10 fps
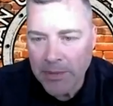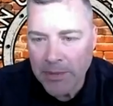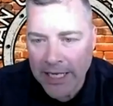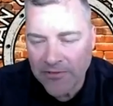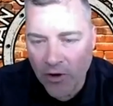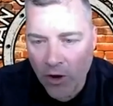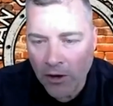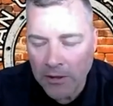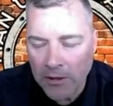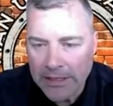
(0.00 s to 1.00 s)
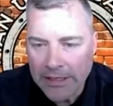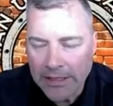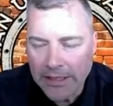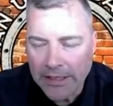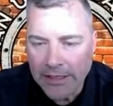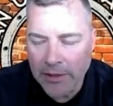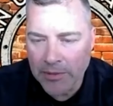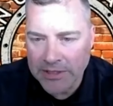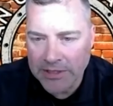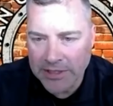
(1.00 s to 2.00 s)
this past fall,
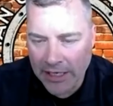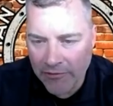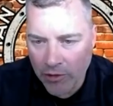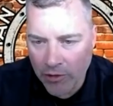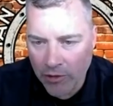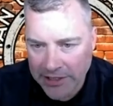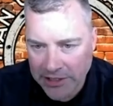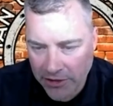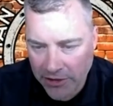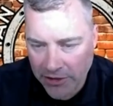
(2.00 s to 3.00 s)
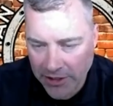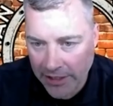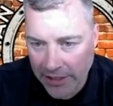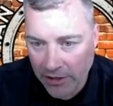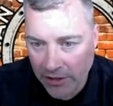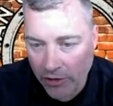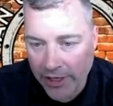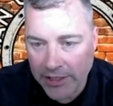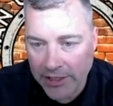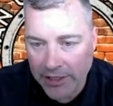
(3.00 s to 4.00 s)
it was at a level where I started to
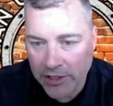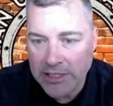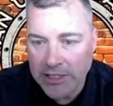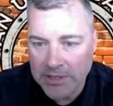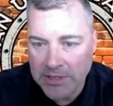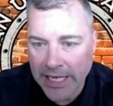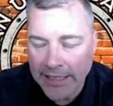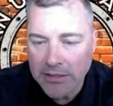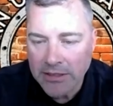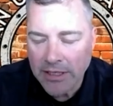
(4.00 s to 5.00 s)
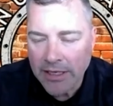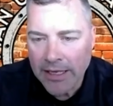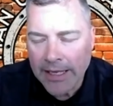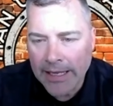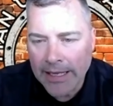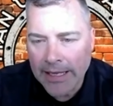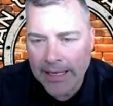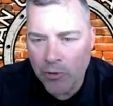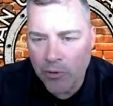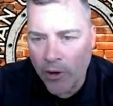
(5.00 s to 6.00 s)
need to look at doing some scans.
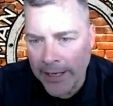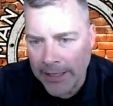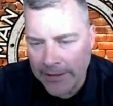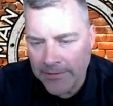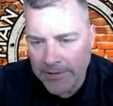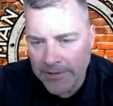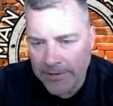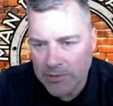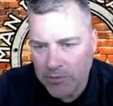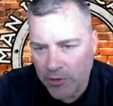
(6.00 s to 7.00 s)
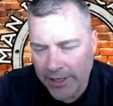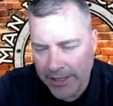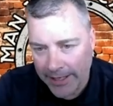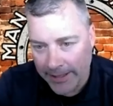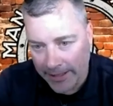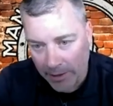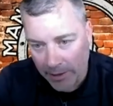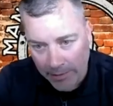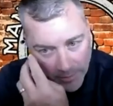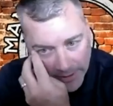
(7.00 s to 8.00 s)
And where I live, and this is where it can get
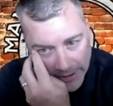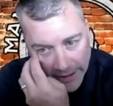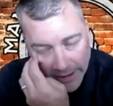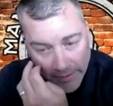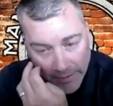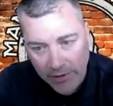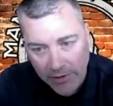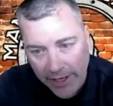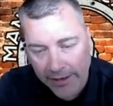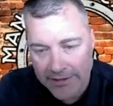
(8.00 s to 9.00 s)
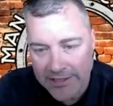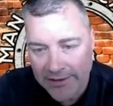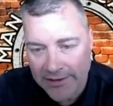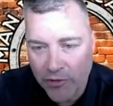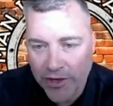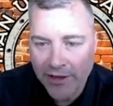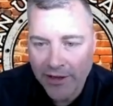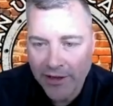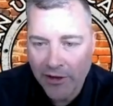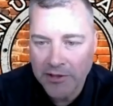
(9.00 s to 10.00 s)
a little bit complicated. I mean, Canada does have a
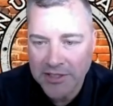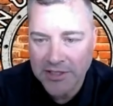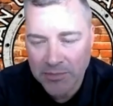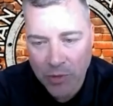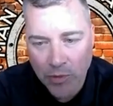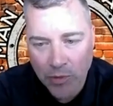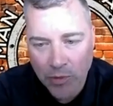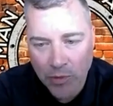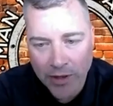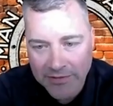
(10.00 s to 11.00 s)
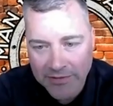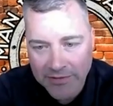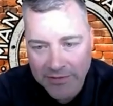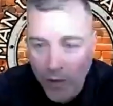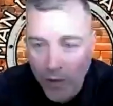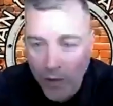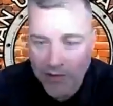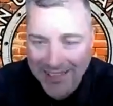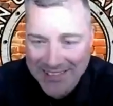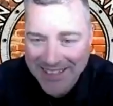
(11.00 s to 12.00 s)
free healthcare system, but we have some long
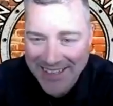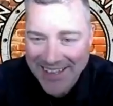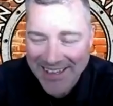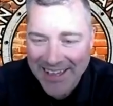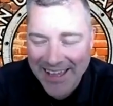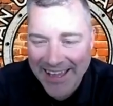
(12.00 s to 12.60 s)
waits for things.